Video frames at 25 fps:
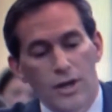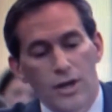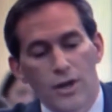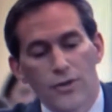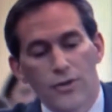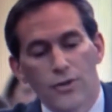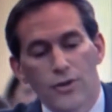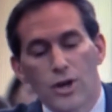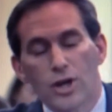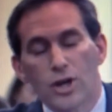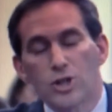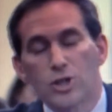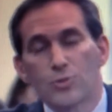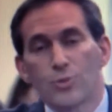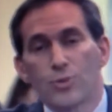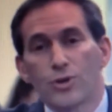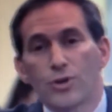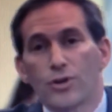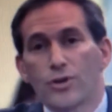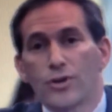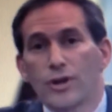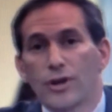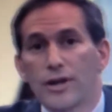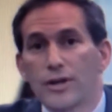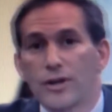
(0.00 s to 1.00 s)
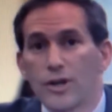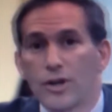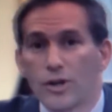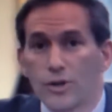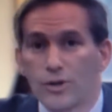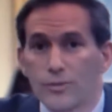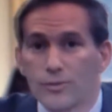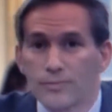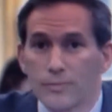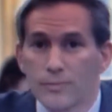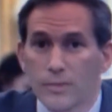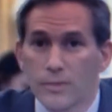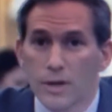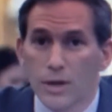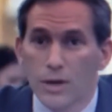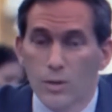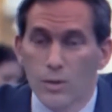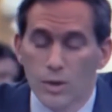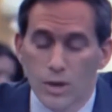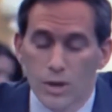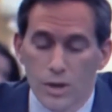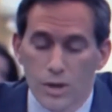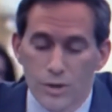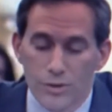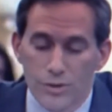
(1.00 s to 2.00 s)
Another entrepreneur I know,
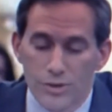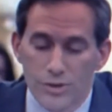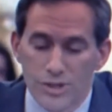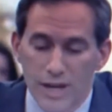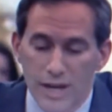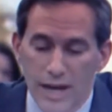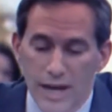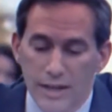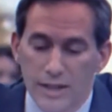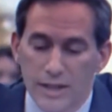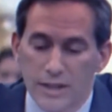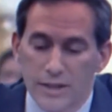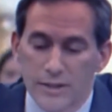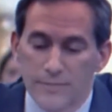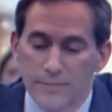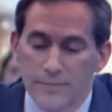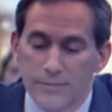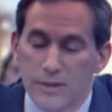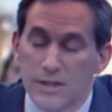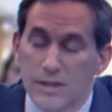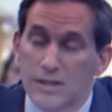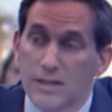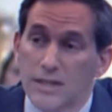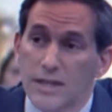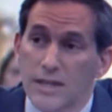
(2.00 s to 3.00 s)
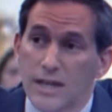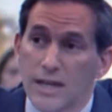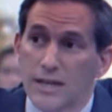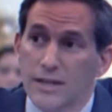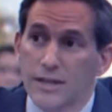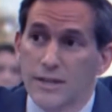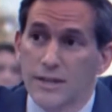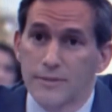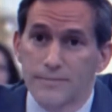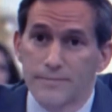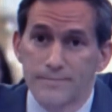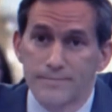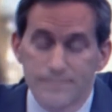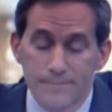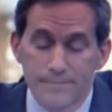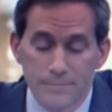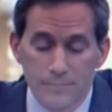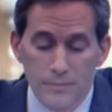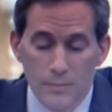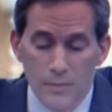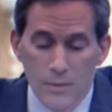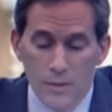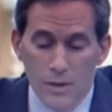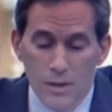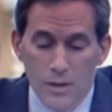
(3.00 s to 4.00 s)
I will call her Jackie, is Canadian.
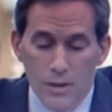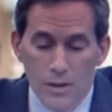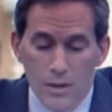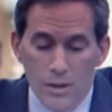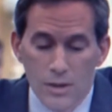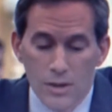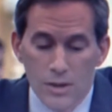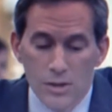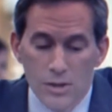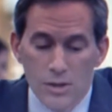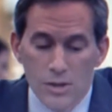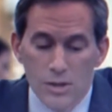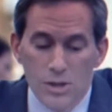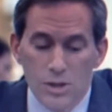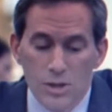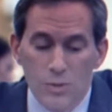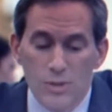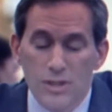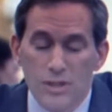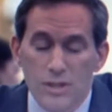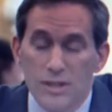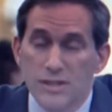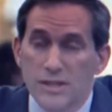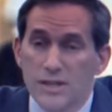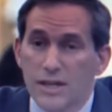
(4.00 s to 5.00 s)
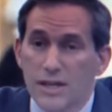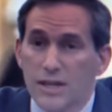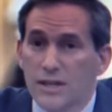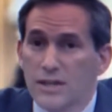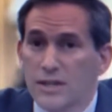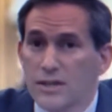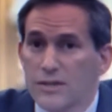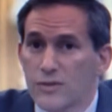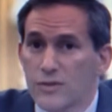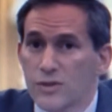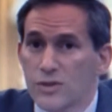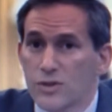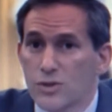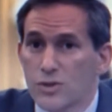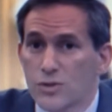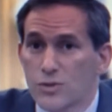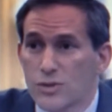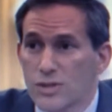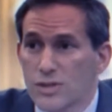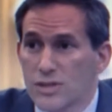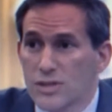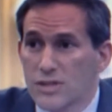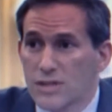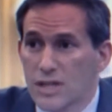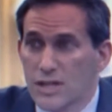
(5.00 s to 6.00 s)
She was an executive in
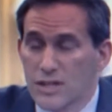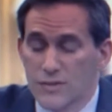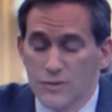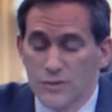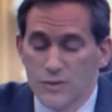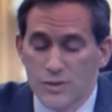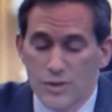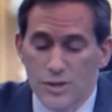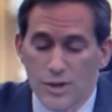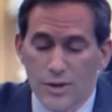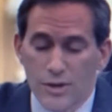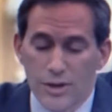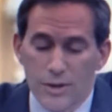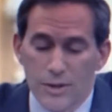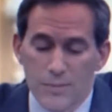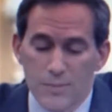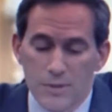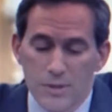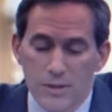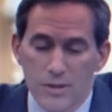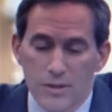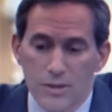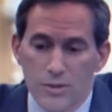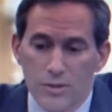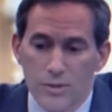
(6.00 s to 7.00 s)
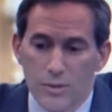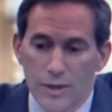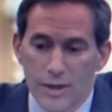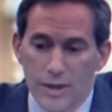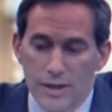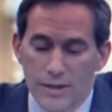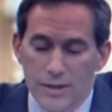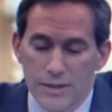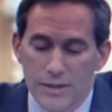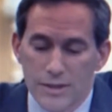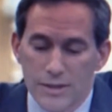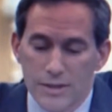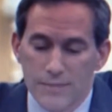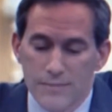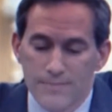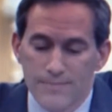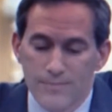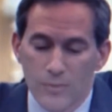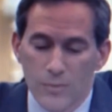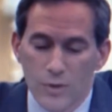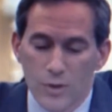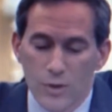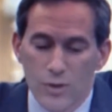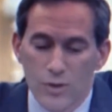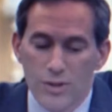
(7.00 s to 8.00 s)
2 successful startups in the U.S.
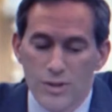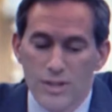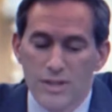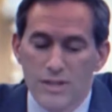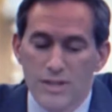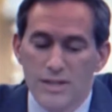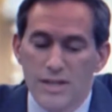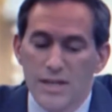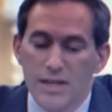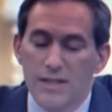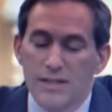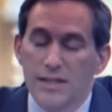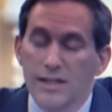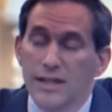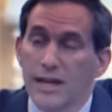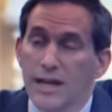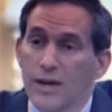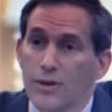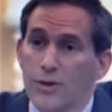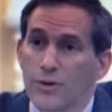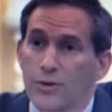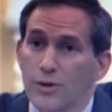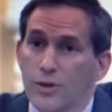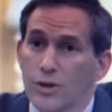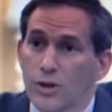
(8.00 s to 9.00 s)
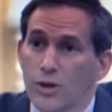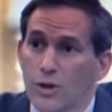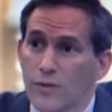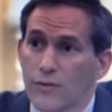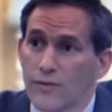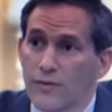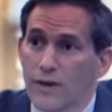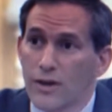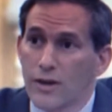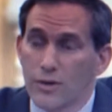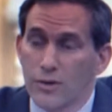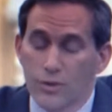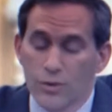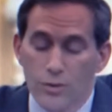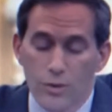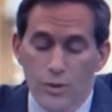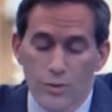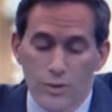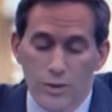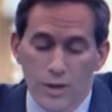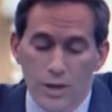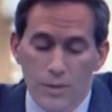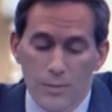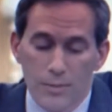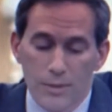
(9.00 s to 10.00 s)
Her success allowed her to co-found
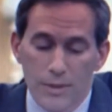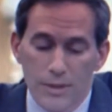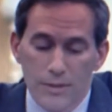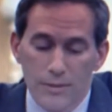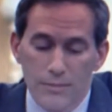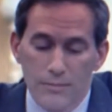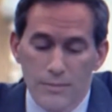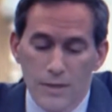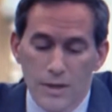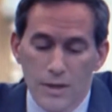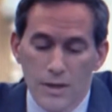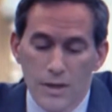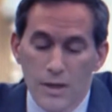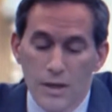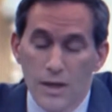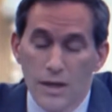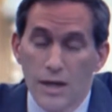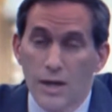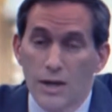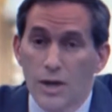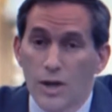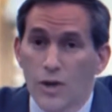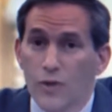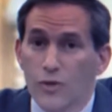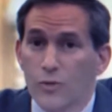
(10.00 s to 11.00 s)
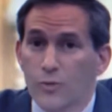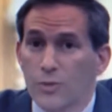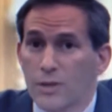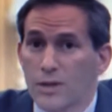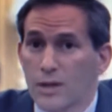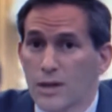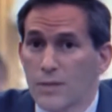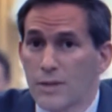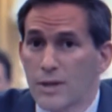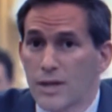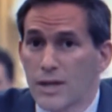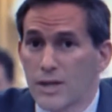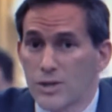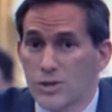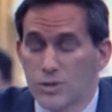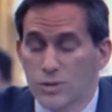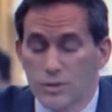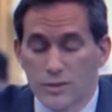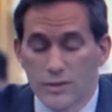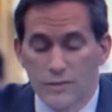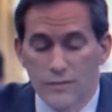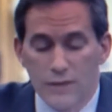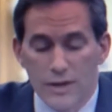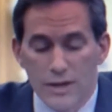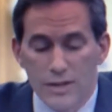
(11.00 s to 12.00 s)
her own company and also become an
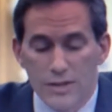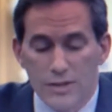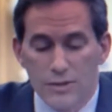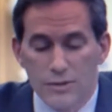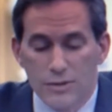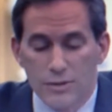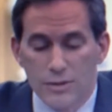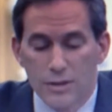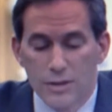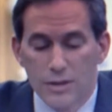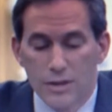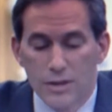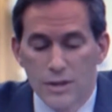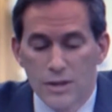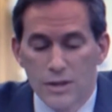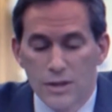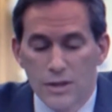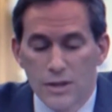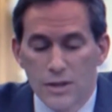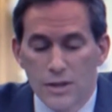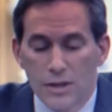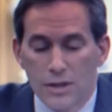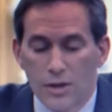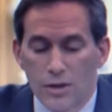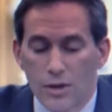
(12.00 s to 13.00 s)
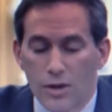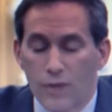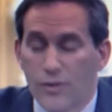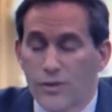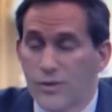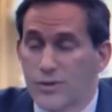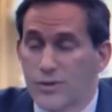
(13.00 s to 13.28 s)
angel investor in